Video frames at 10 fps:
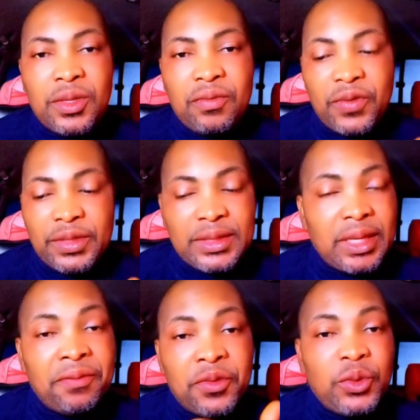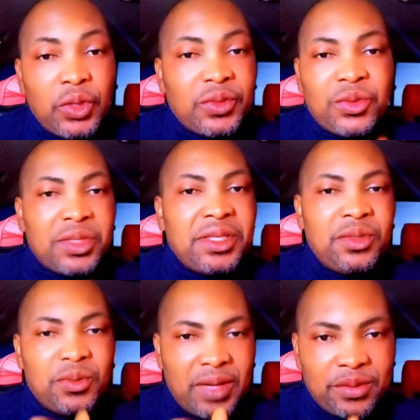For instance, futures trading,
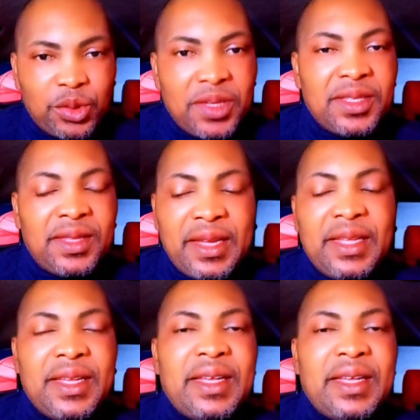you can trade it there.